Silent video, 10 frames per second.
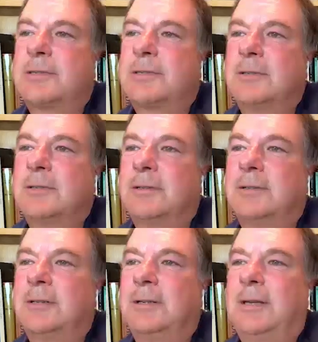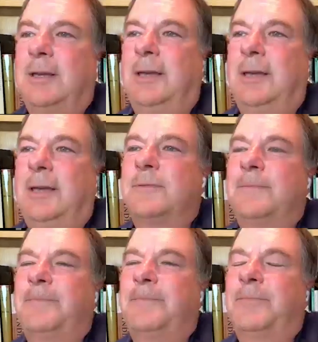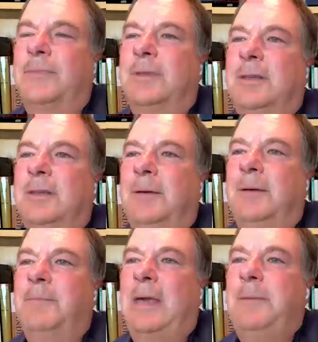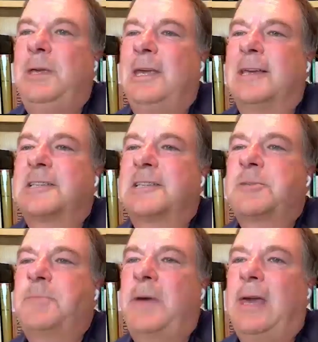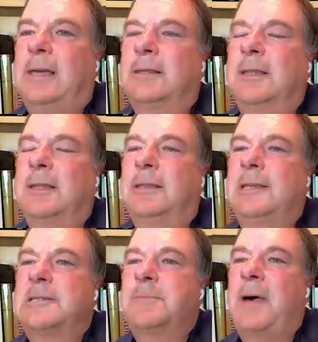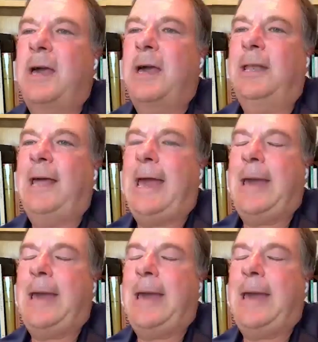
and to maybe expect that this might happen and to